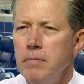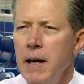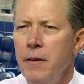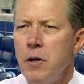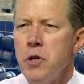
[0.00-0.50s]

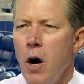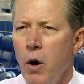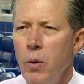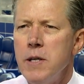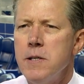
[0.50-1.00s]
And there's
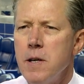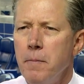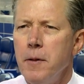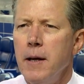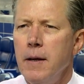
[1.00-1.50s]
always
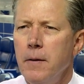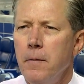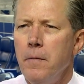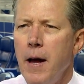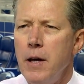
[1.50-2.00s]
something
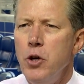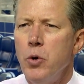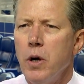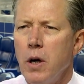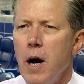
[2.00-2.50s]
that
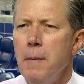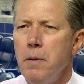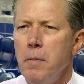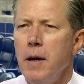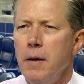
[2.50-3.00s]
you can
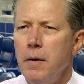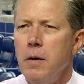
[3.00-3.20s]
compliment.